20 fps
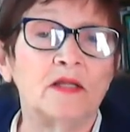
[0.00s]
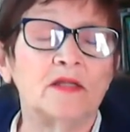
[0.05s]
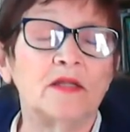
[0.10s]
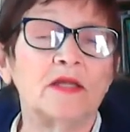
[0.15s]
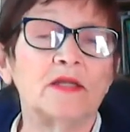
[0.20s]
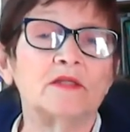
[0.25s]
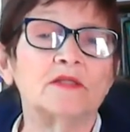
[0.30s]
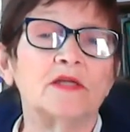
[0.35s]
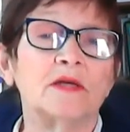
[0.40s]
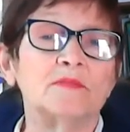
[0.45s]
A
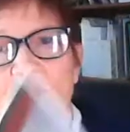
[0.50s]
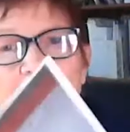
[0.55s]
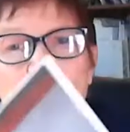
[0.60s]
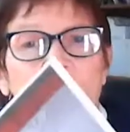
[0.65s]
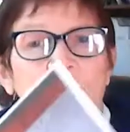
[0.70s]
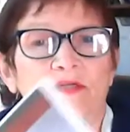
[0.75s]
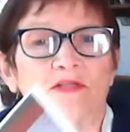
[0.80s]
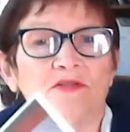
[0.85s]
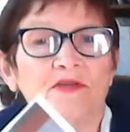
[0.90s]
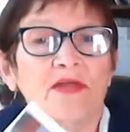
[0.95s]
lot of times, other
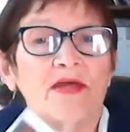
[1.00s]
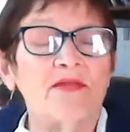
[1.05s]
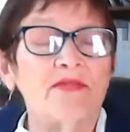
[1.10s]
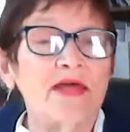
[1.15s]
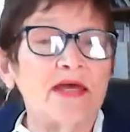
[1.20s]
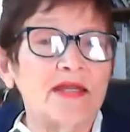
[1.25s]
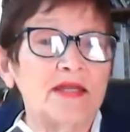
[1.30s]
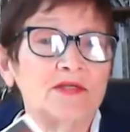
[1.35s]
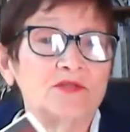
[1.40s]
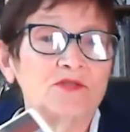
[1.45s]
things. Now,
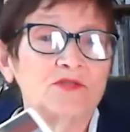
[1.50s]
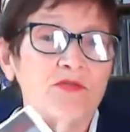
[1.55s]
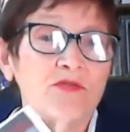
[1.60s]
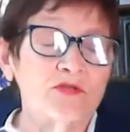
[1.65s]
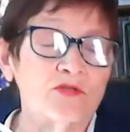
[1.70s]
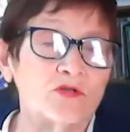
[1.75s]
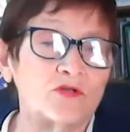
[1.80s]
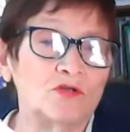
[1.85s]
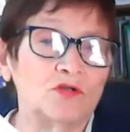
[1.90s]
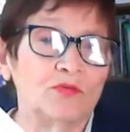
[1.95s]
that has
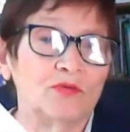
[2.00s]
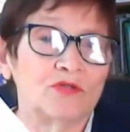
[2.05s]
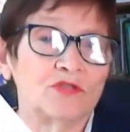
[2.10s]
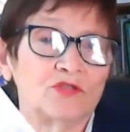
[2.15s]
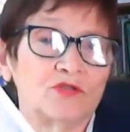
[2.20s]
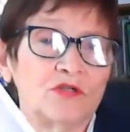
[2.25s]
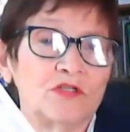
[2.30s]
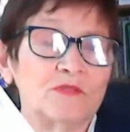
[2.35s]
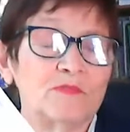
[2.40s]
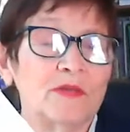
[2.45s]
nothing to do with
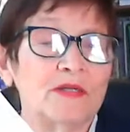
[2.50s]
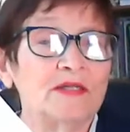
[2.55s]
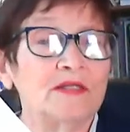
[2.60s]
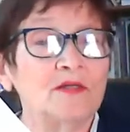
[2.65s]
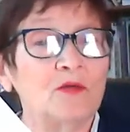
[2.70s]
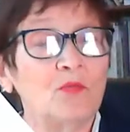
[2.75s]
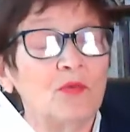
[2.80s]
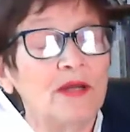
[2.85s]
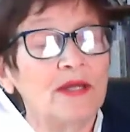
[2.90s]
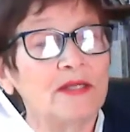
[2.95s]
stress, but in
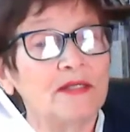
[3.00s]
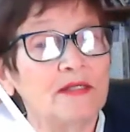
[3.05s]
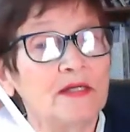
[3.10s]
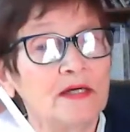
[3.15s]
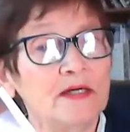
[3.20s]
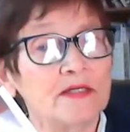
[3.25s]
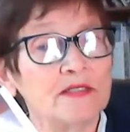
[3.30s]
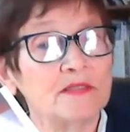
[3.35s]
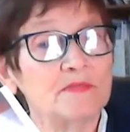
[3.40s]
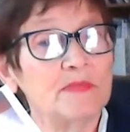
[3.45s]
a way, it
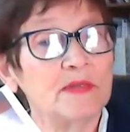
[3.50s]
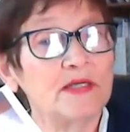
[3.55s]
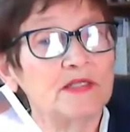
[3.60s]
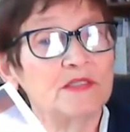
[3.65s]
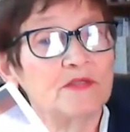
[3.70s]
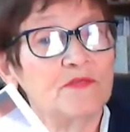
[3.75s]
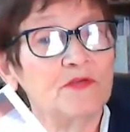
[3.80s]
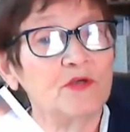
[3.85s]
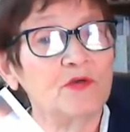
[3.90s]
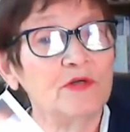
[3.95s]
does. Because
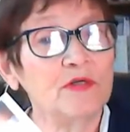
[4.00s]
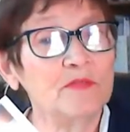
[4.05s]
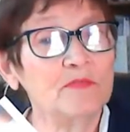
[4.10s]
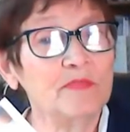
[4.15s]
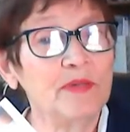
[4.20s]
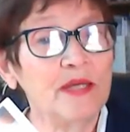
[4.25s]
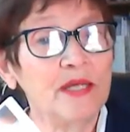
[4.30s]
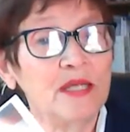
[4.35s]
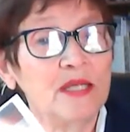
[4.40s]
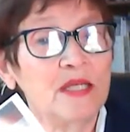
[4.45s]
if you're in
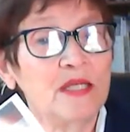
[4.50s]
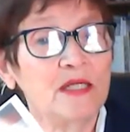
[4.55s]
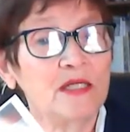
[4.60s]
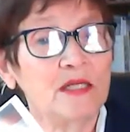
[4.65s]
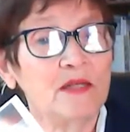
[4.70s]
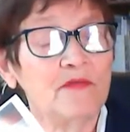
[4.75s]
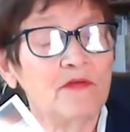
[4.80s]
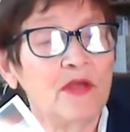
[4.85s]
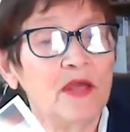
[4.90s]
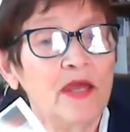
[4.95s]
pain,
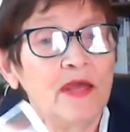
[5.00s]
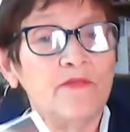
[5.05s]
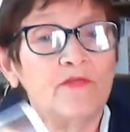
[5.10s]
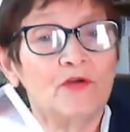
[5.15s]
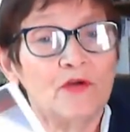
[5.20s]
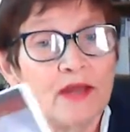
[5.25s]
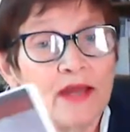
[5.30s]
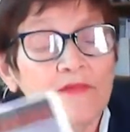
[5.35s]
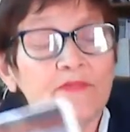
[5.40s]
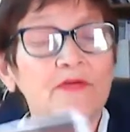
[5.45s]
if
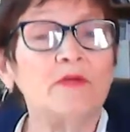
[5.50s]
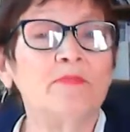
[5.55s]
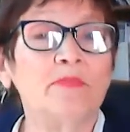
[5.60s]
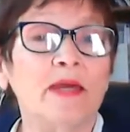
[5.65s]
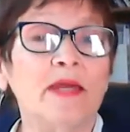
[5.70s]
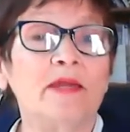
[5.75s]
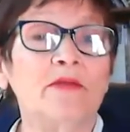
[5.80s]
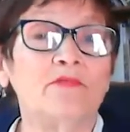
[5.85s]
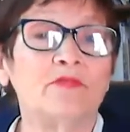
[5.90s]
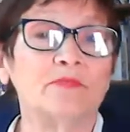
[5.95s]
you're having
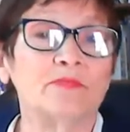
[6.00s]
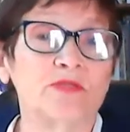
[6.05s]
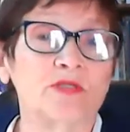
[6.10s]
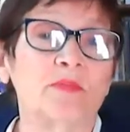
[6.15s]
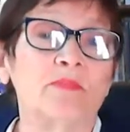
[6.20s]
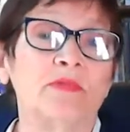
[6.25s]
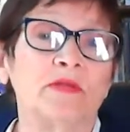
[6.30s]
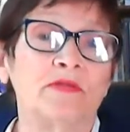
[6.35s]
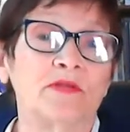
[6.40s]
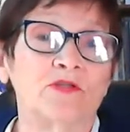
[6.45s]
pain from
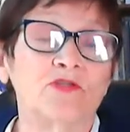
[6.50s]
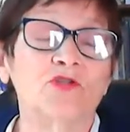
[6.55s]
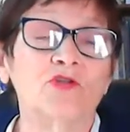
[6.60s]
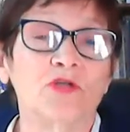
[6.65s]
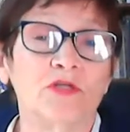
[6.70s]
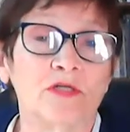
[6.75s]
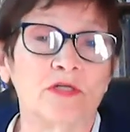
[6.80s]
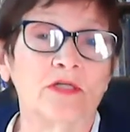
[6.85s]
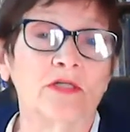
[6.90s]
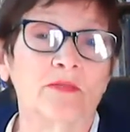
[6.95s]
something that you
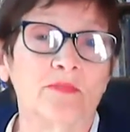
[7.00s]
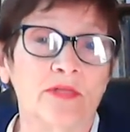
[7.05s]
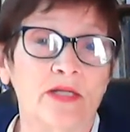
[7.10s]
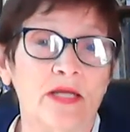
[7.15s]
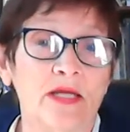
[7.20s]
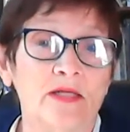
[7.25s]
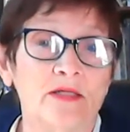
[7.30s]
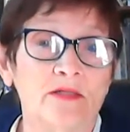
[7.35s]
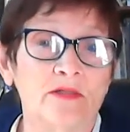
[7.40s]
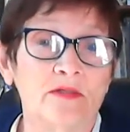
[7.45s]
can
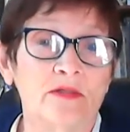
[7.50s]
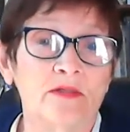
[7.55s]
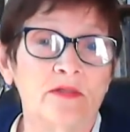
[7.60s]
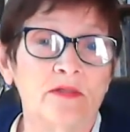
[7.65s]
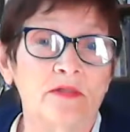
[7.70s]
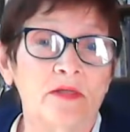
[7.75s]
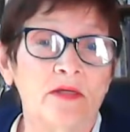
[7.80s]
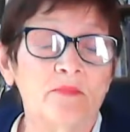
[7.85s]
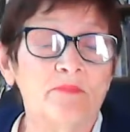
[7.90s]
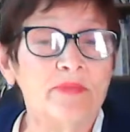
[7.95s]
eliminate,
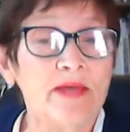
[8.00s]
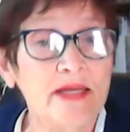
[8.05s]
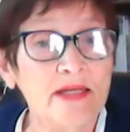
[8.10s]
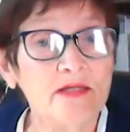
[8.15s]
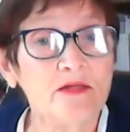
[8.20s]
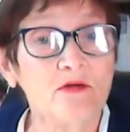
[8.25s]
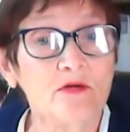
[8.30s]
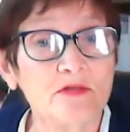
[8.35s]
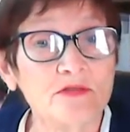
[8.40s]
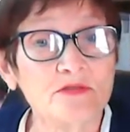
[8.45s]

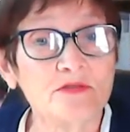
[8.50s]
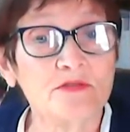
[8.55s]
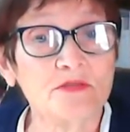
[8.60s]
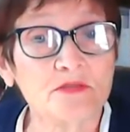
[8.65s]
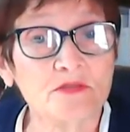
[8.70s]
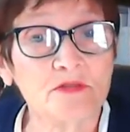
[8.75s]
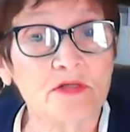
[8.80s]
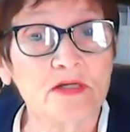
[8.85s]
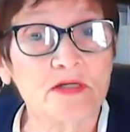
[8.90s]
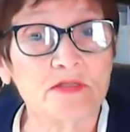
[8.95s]
pain causes
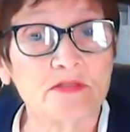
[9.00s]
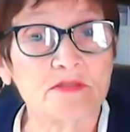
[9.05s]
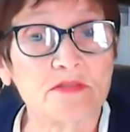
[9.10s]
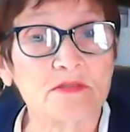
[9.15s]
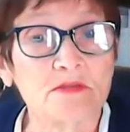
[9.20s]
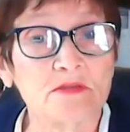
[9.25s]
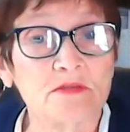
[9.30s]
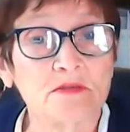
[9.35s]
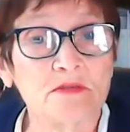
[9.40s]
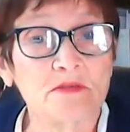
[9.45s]

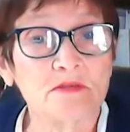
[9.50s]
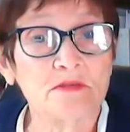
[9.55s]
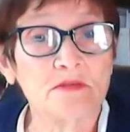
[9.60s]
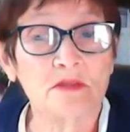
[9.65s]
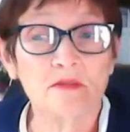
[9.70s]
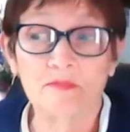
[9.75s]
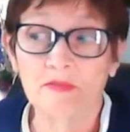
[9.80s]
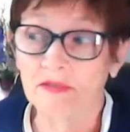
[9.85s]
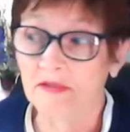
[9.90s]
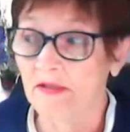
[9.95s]
stress.
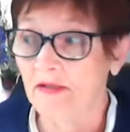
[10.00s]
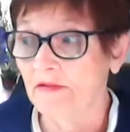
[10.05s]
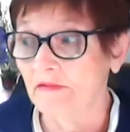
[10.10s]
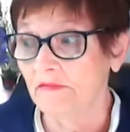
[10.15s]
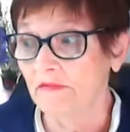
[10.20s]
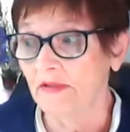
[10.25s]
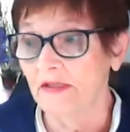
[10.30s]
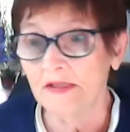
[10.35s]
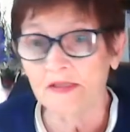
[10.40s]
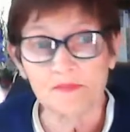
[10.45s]
I mean, I
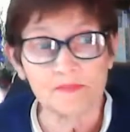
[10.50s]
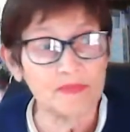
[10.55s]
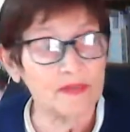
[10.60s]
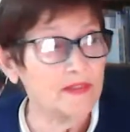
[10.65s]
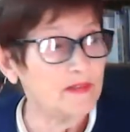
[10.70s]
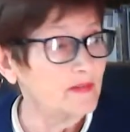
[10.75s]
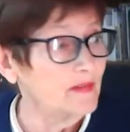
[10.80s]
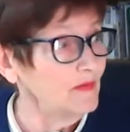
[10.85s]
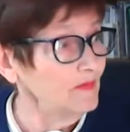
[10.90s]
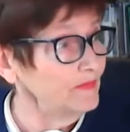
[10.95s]
don't like
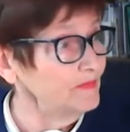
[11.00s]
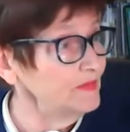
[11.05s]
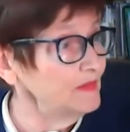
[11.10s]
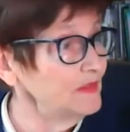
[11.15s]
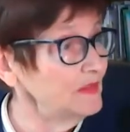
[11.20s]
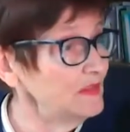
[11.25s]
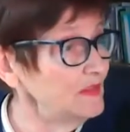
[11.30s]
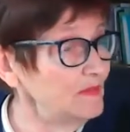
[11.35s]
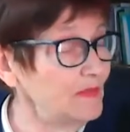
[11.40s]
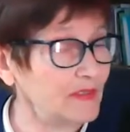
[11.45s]
pain. I don't think
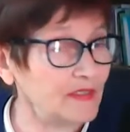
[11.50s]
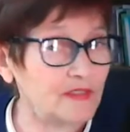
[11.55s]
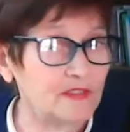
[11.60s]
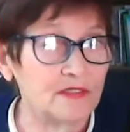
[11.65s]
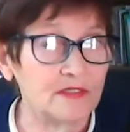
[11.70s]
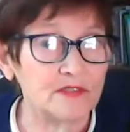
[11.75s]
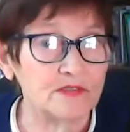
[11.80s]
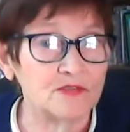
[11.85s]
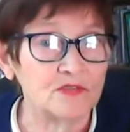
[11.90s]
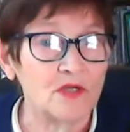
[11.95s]
anybody
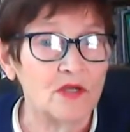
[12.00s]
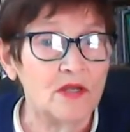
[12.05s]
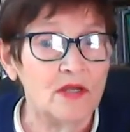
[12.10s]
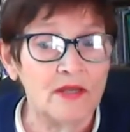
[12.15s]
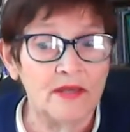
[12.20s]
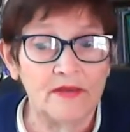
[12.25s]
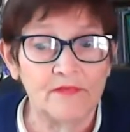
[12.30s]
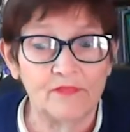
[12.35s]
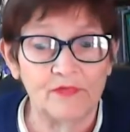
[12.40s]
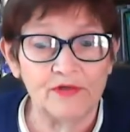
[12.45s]
does.
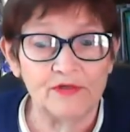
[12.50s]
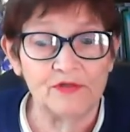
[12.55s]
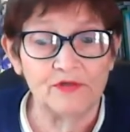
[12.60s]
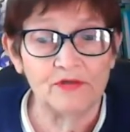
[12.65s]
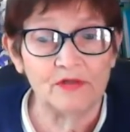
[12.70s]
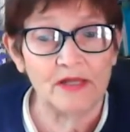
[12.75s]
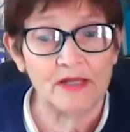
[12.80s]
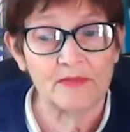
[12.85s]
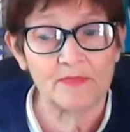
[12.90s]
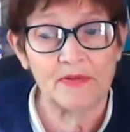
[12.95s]
If we do
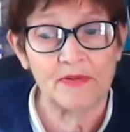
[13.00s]
like